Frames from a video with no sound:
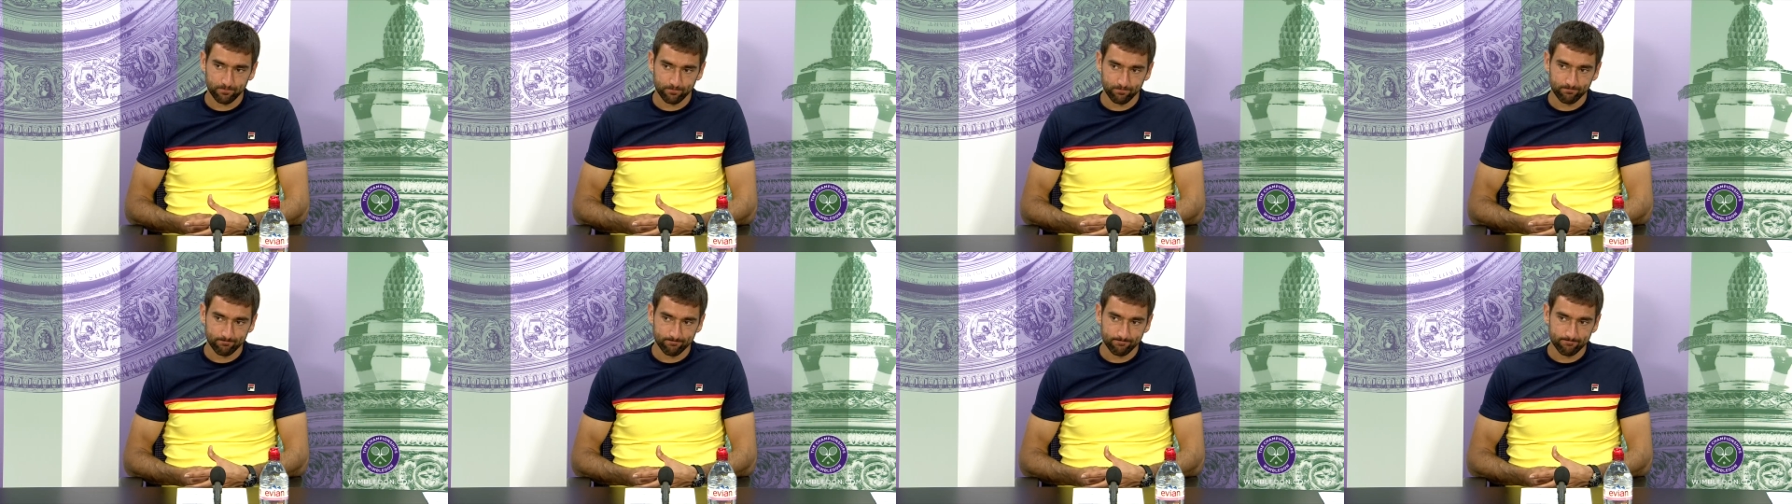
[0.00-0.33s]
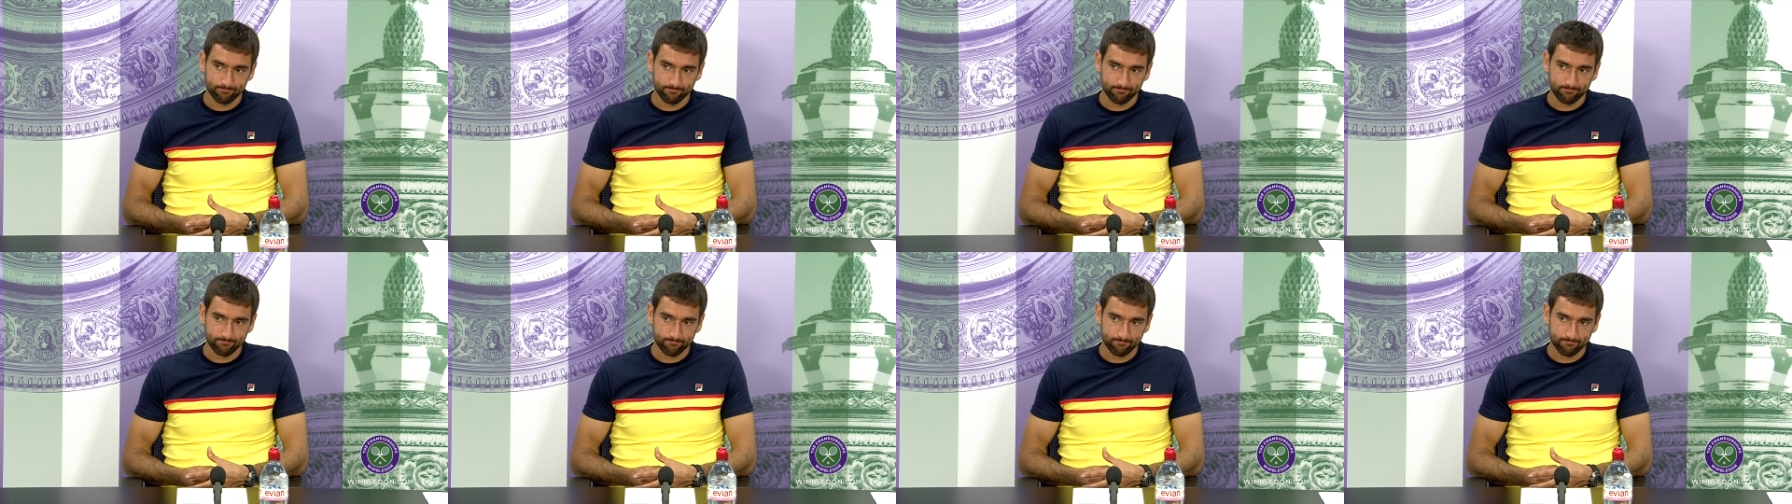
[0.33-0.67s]
There are
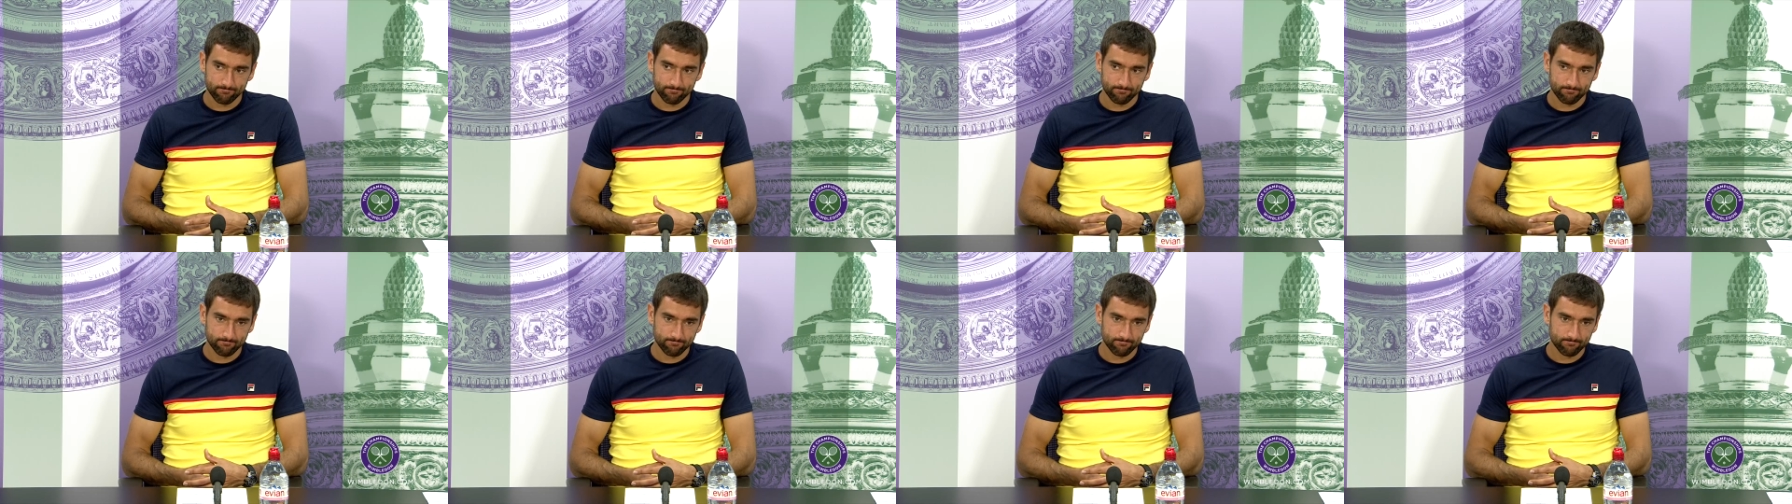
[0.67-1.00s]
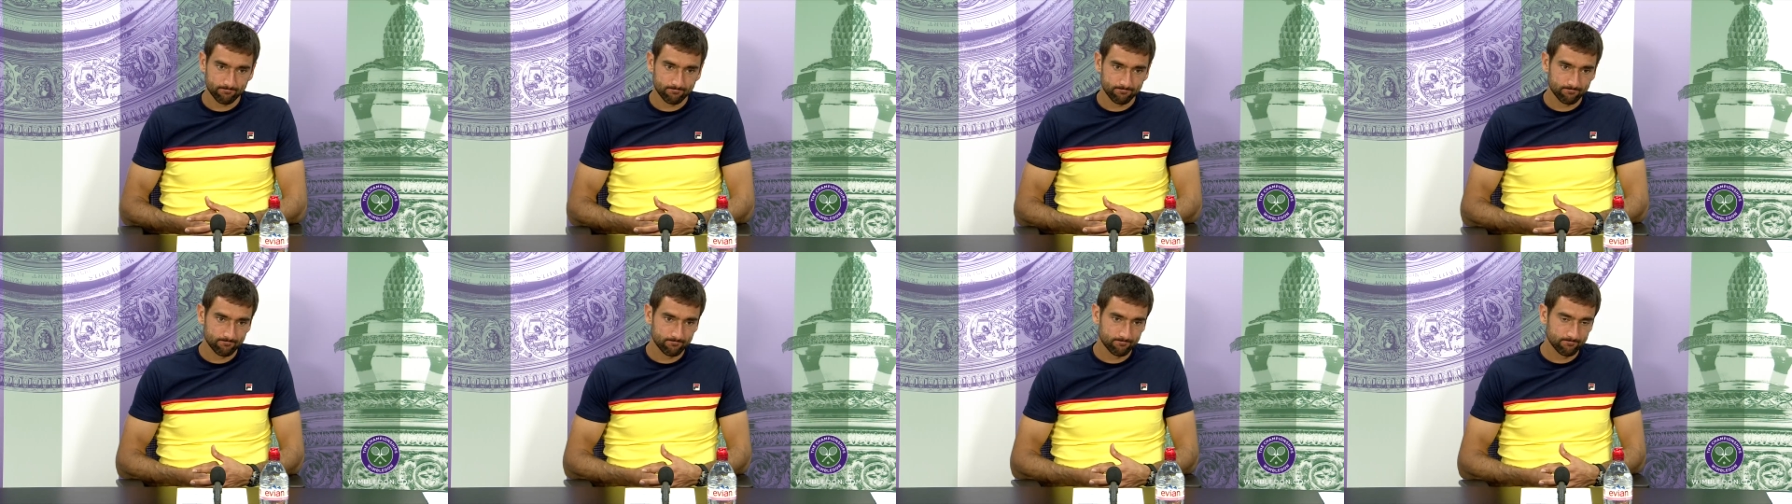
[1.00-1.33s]
3 more in
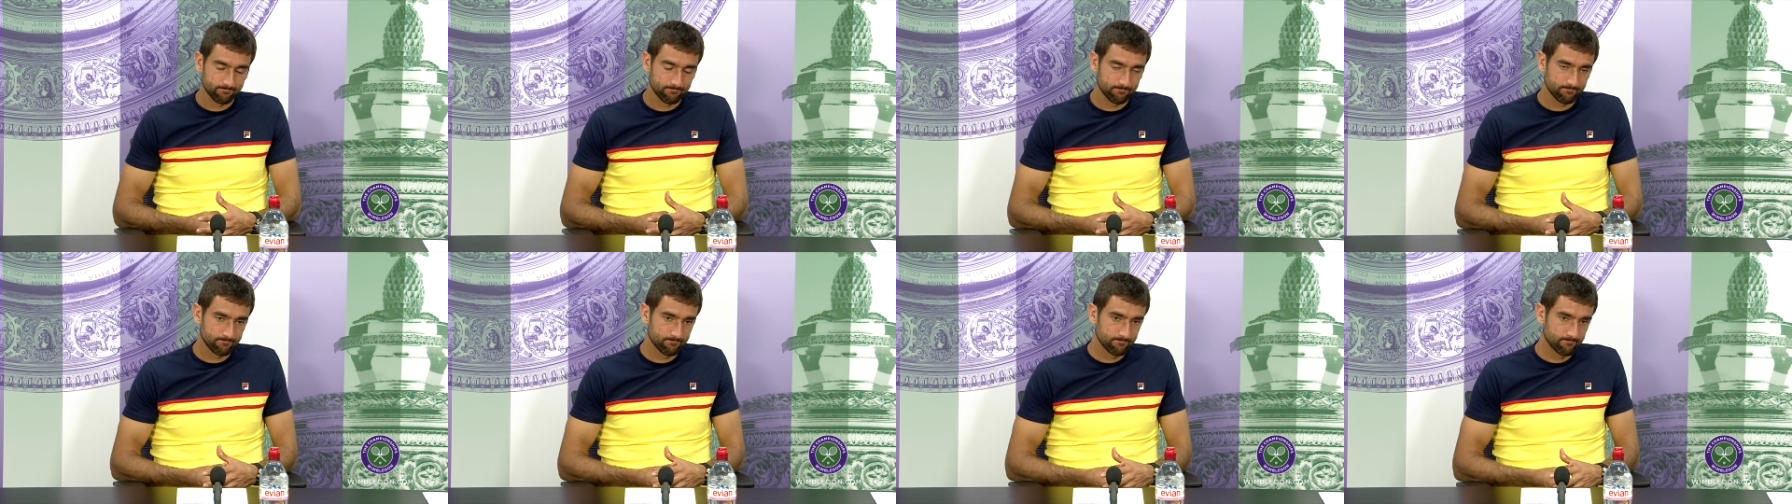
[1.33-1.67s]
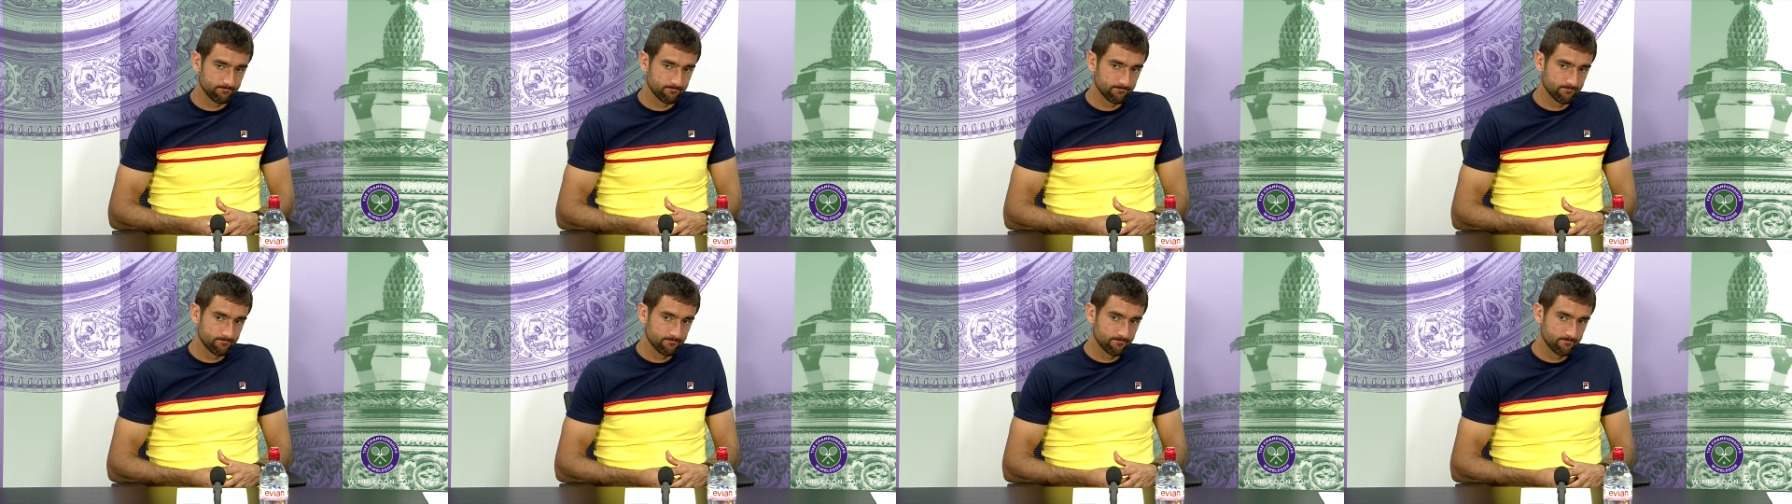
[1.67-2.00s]
English: 1,
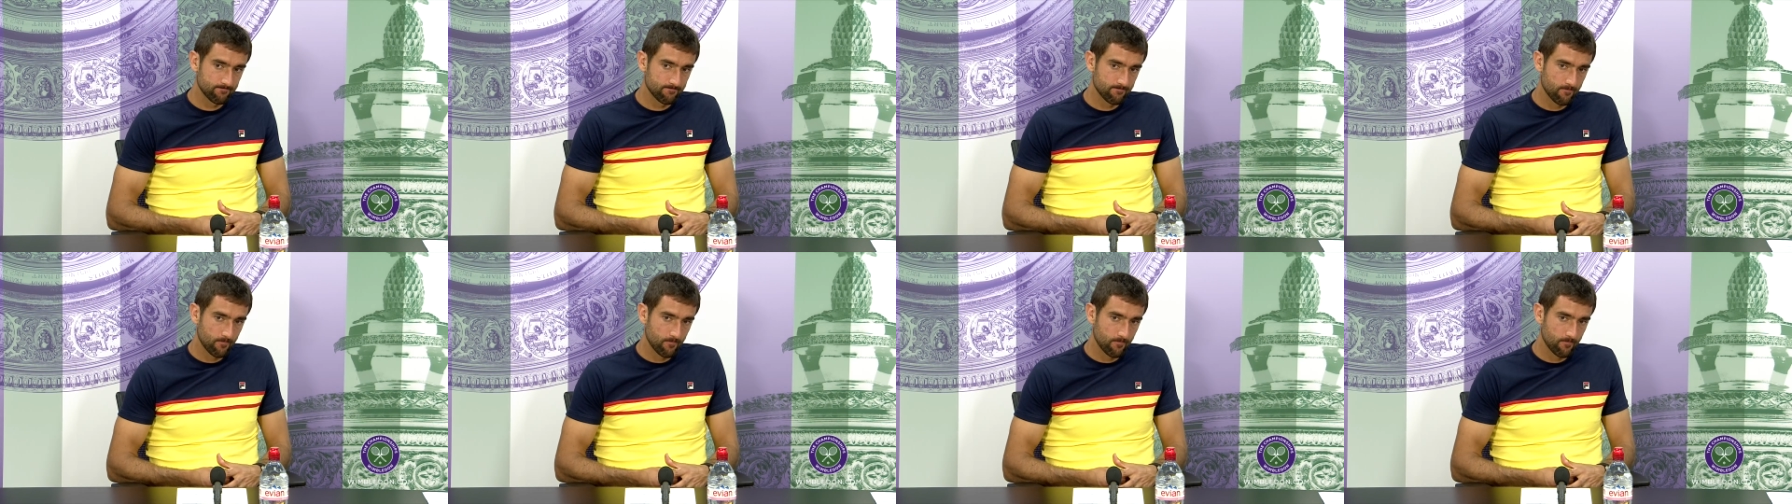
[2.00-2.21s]
2,